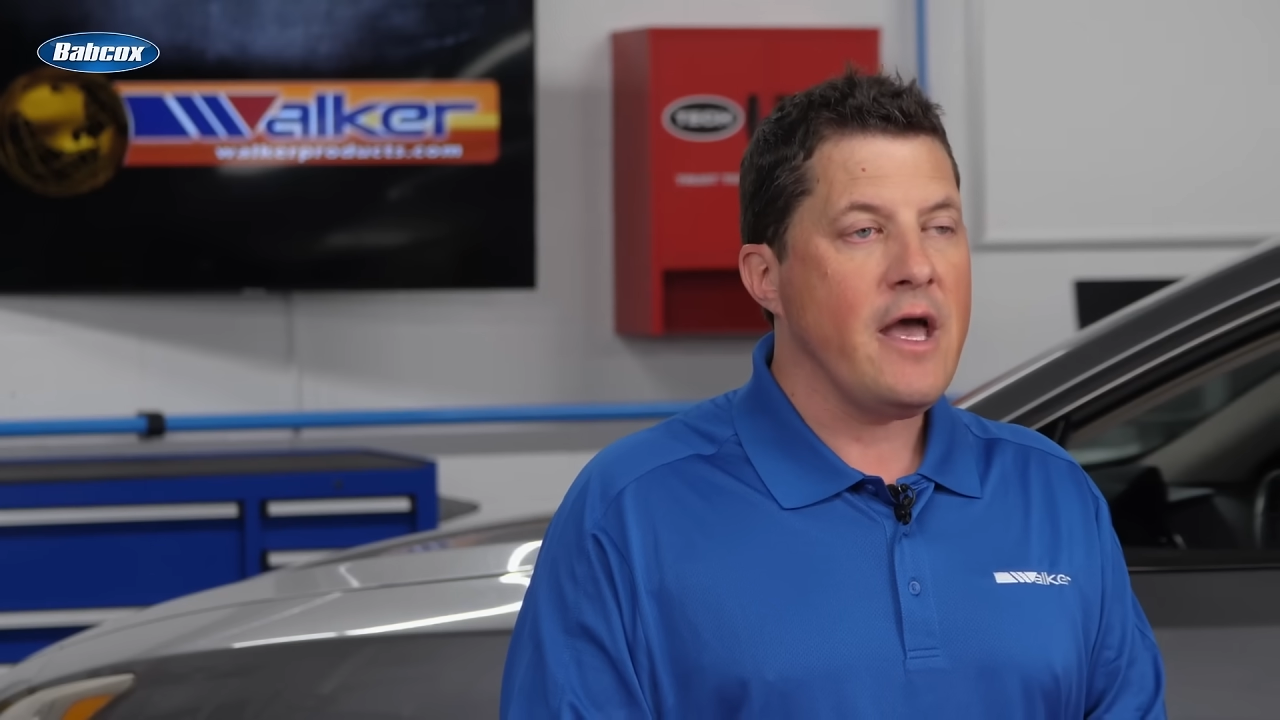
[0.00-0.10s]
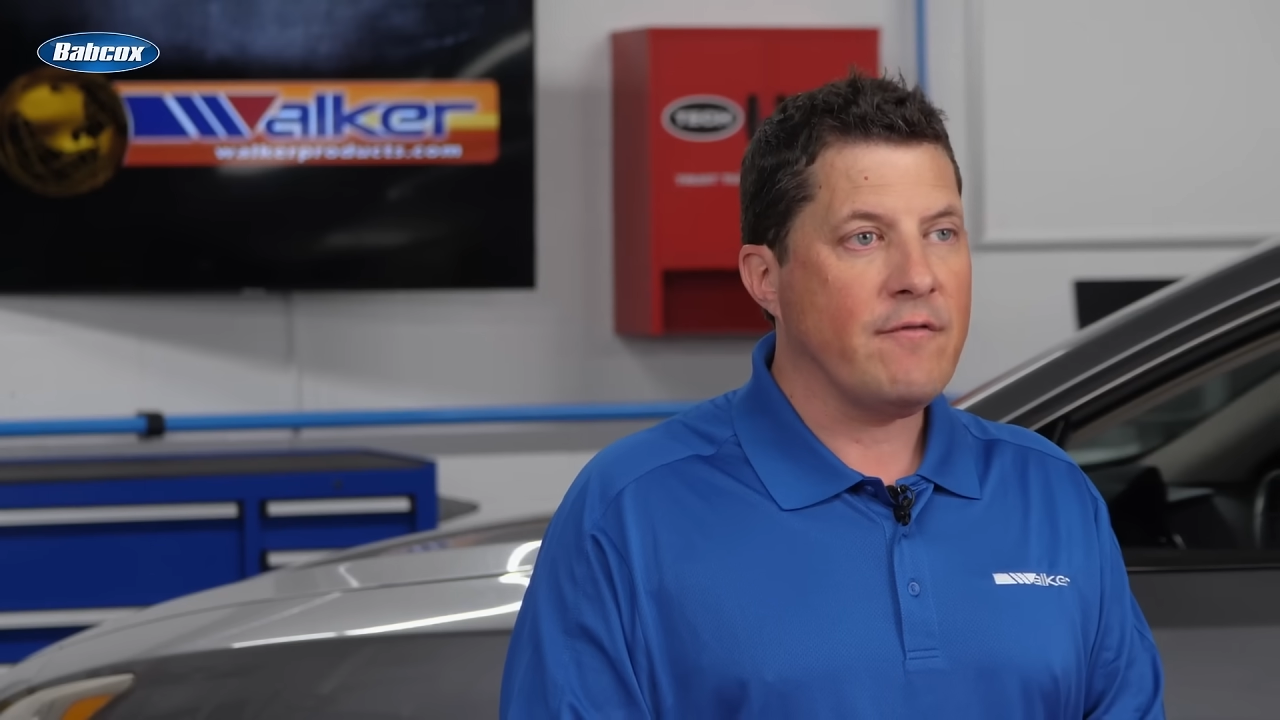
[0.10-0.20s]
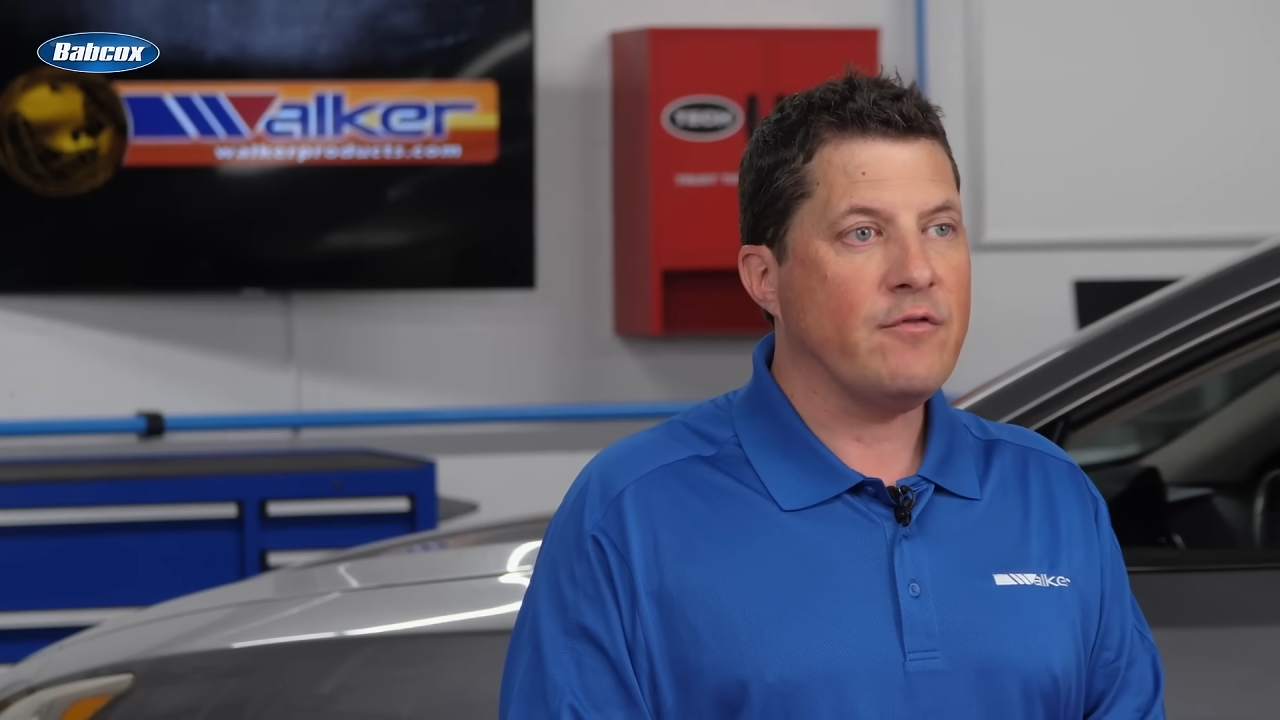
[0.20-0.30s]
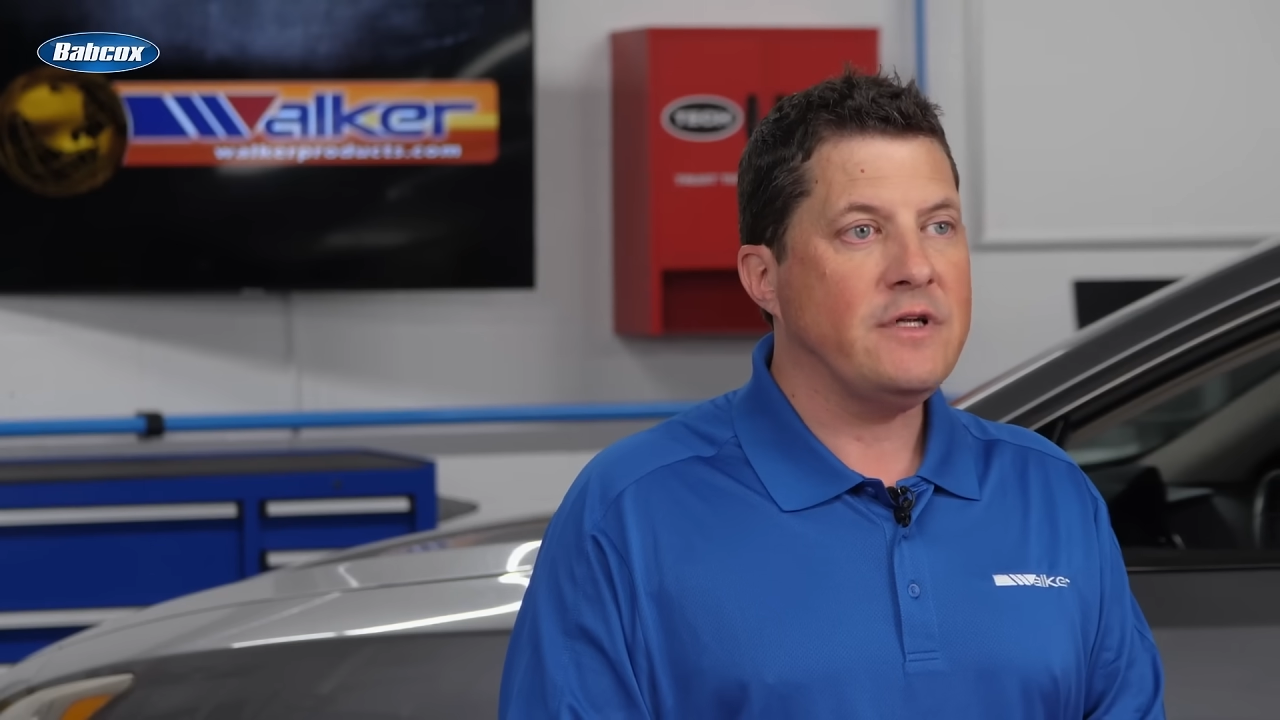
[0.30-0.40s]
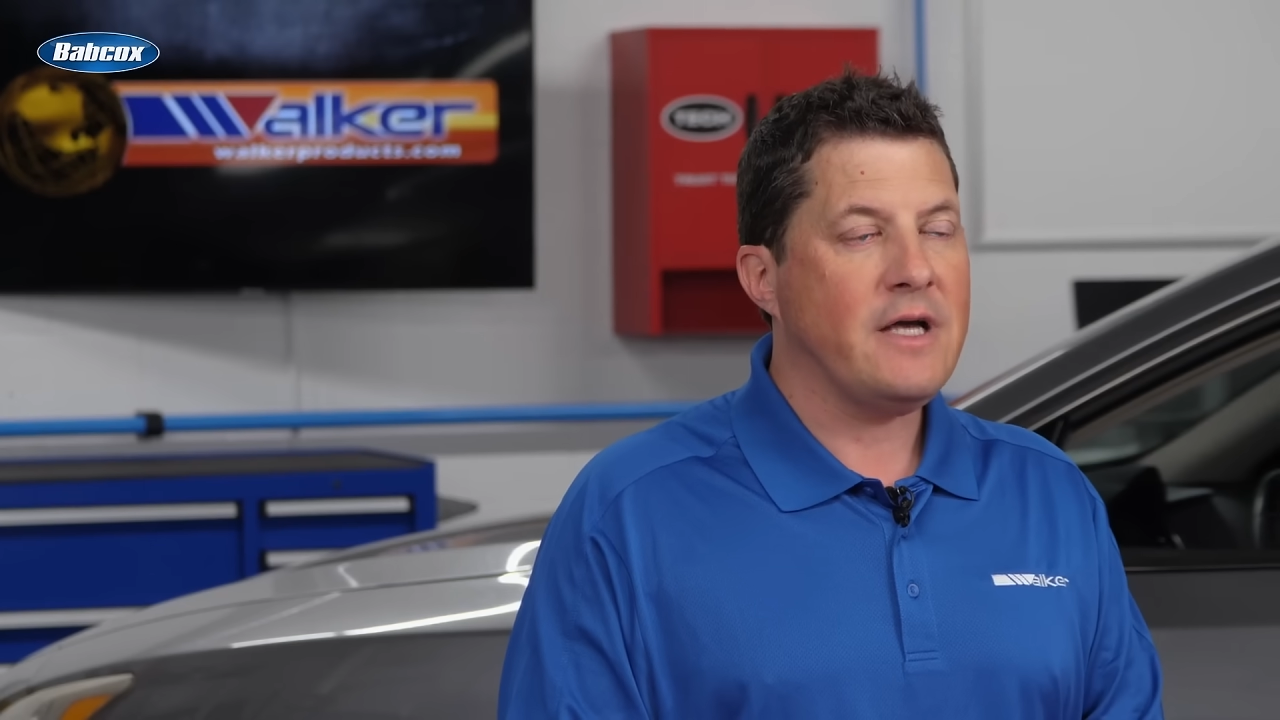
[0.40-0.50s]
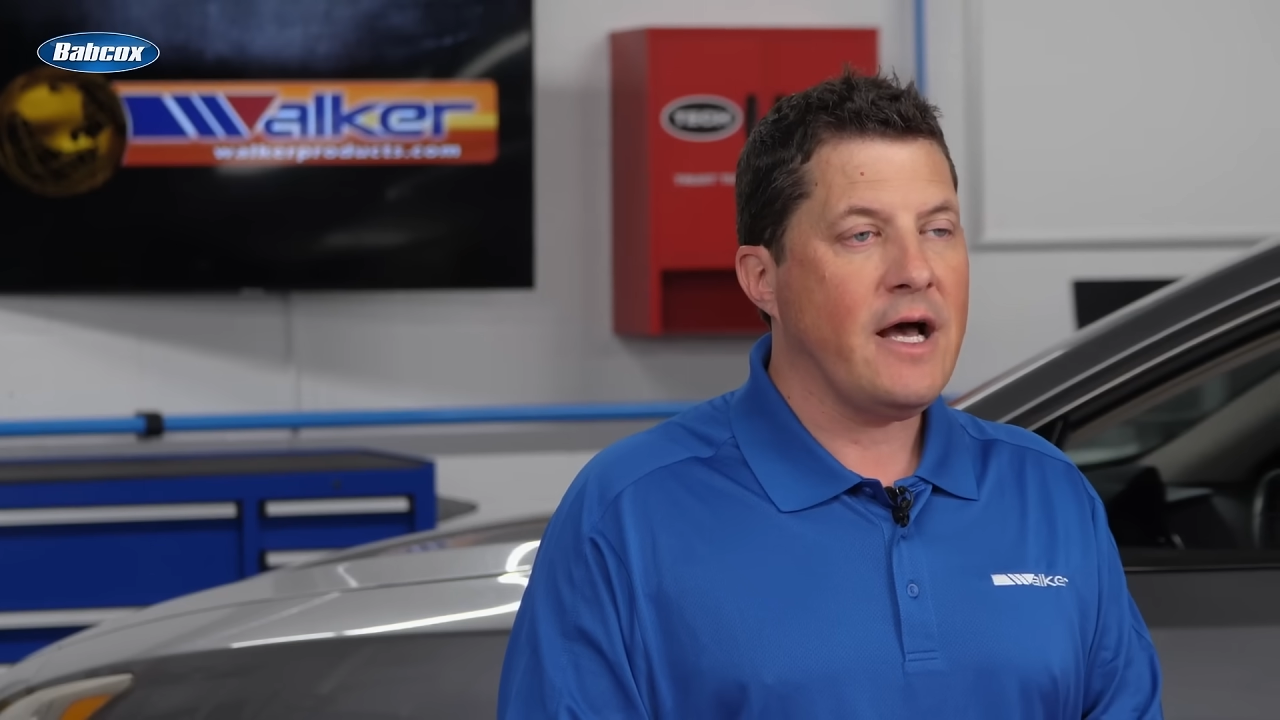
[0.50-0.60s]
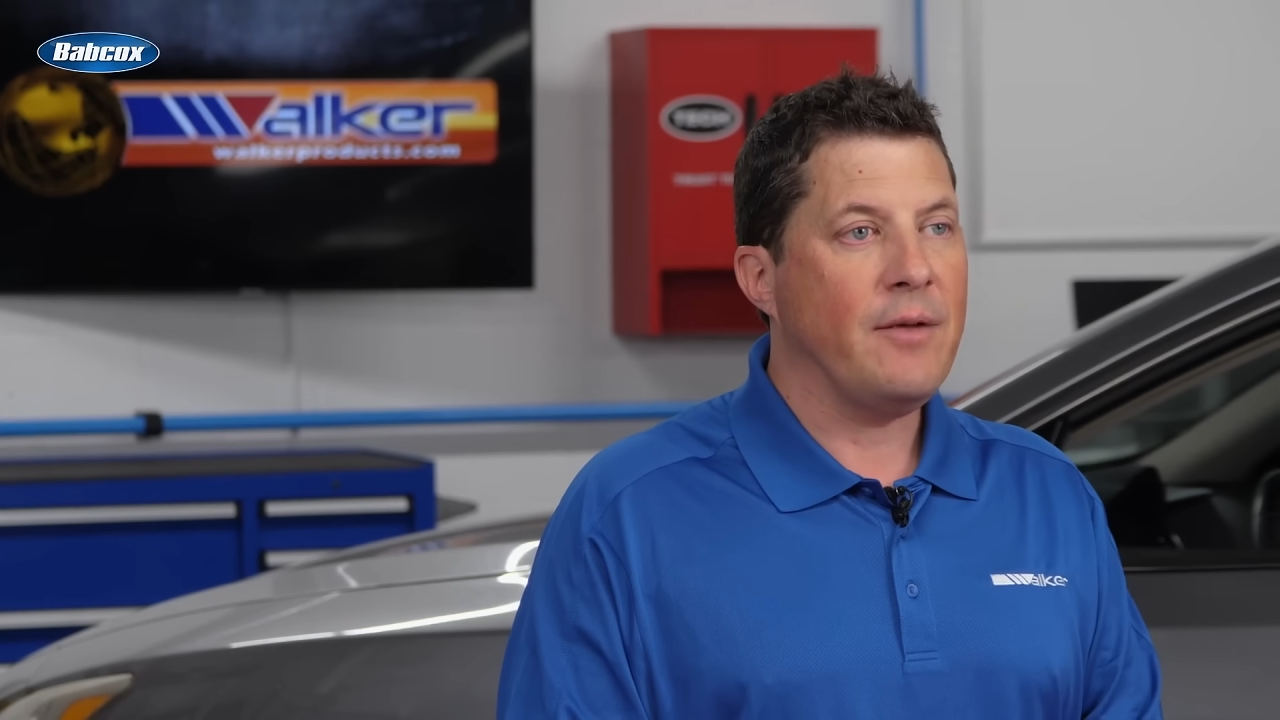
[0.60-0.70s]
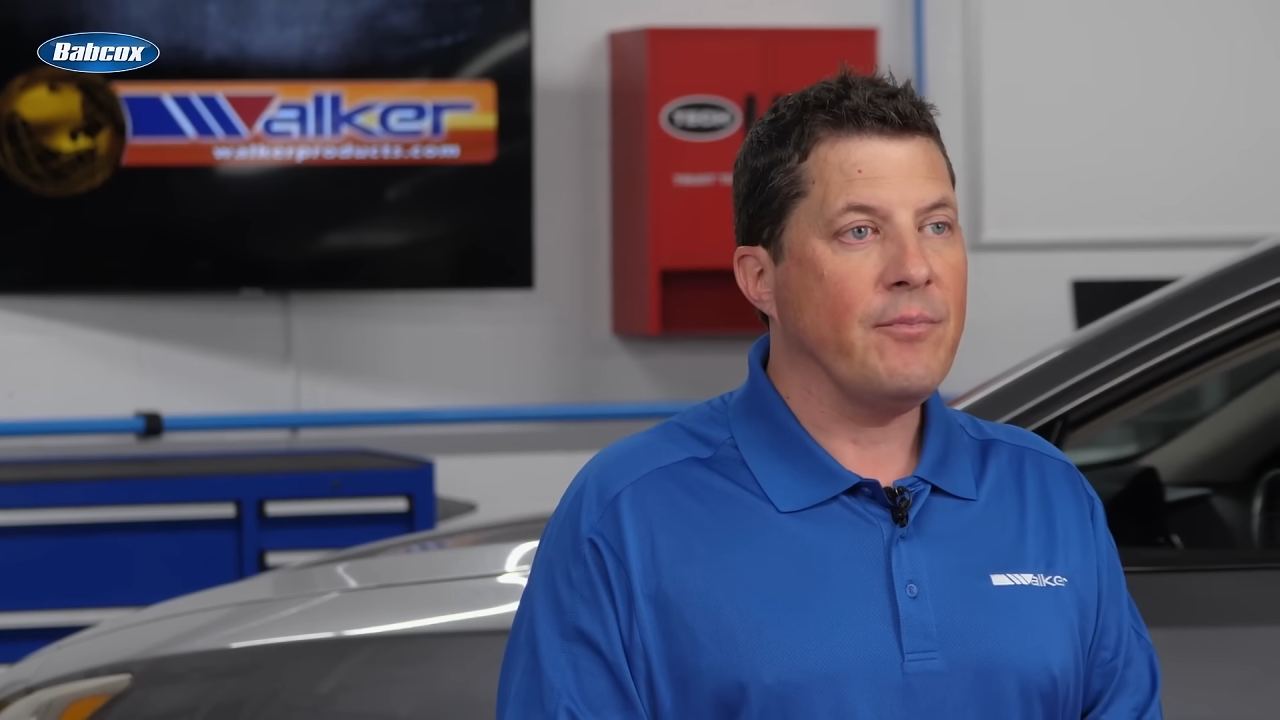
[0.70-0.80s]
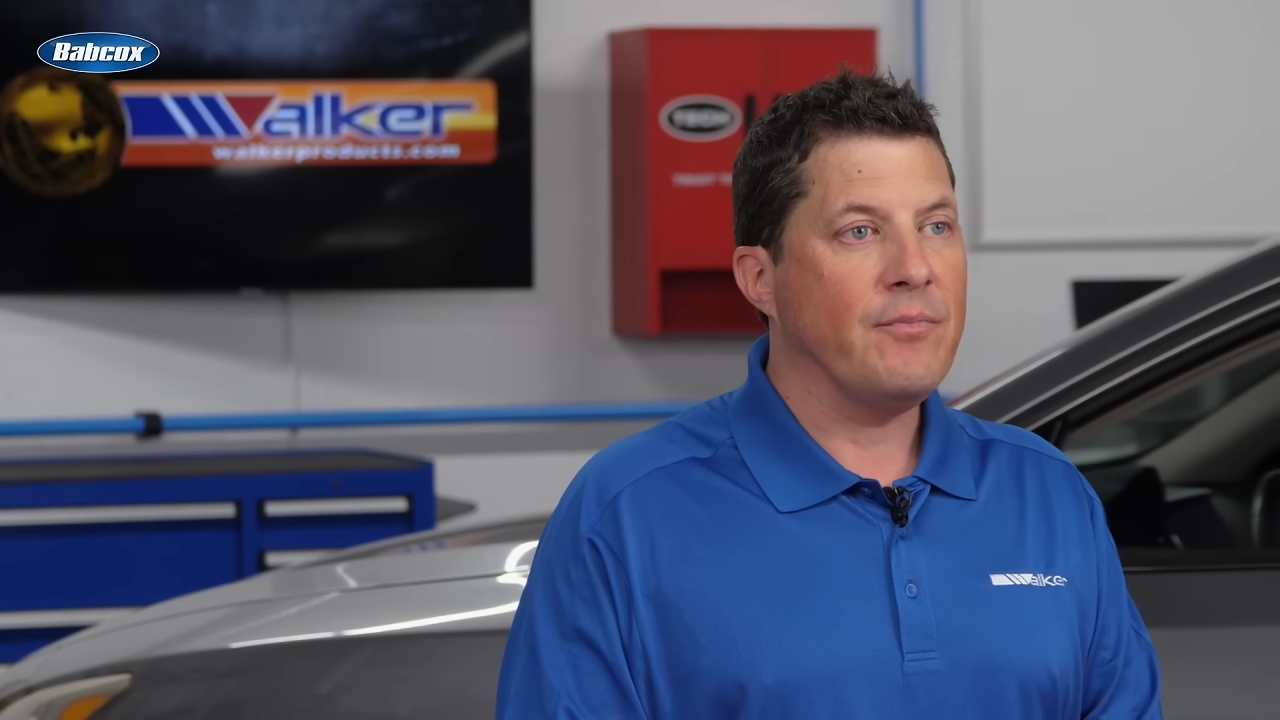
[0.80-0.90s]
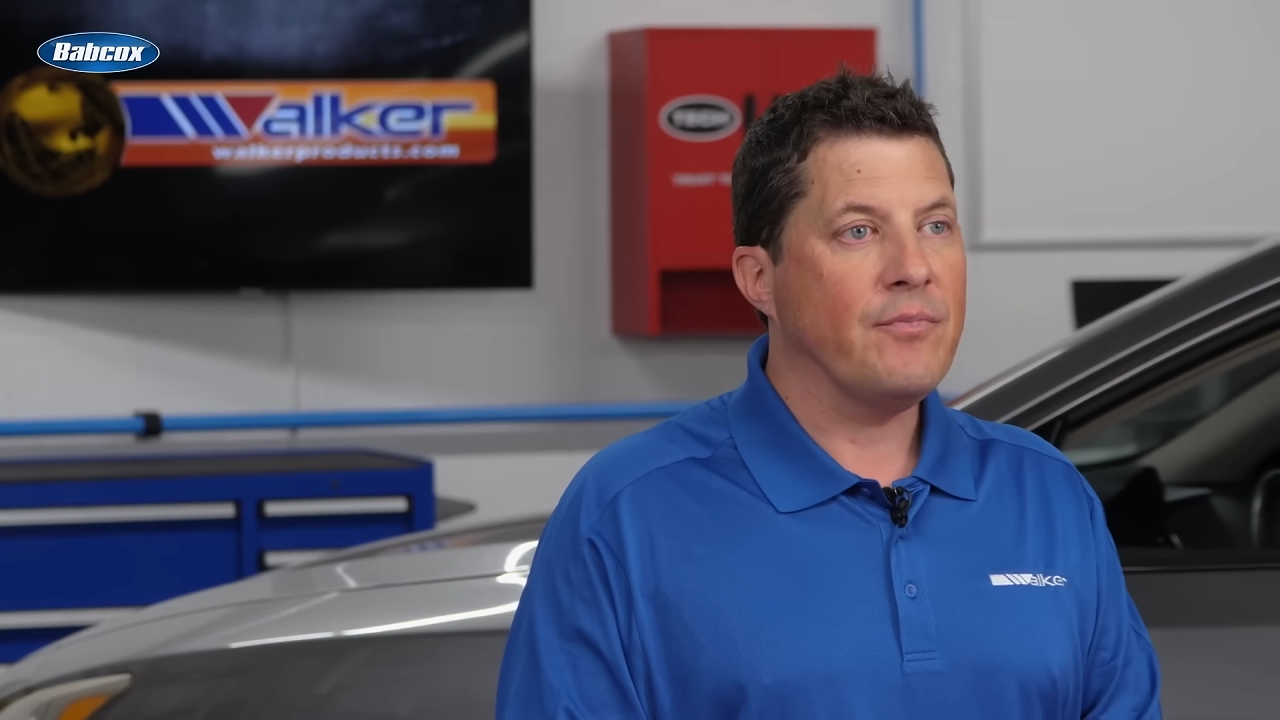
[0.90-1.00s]
every
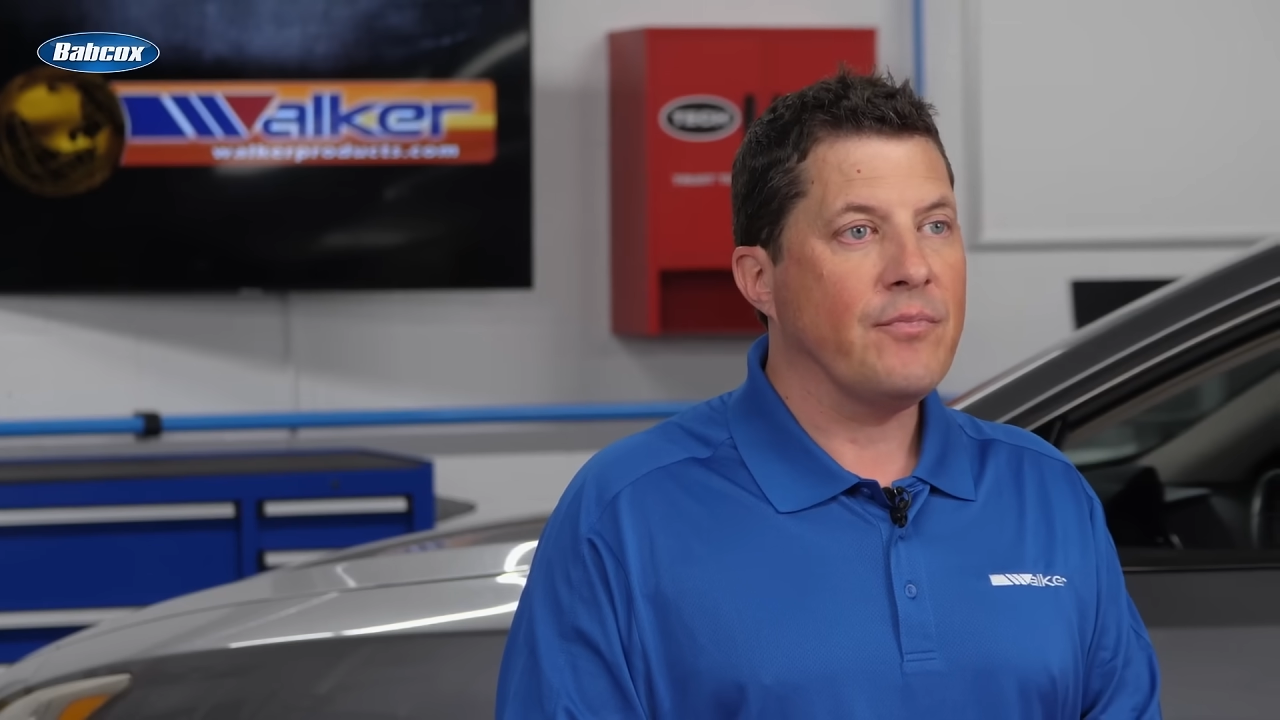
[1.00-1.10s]
time.